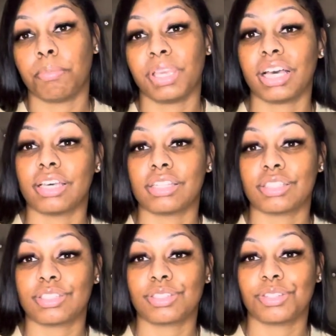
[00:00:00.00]

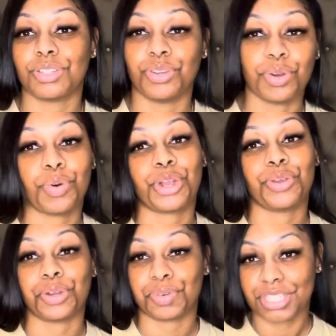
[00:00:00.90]
because you didn't want to
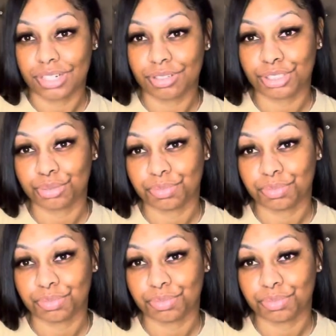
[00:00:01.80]
do your research.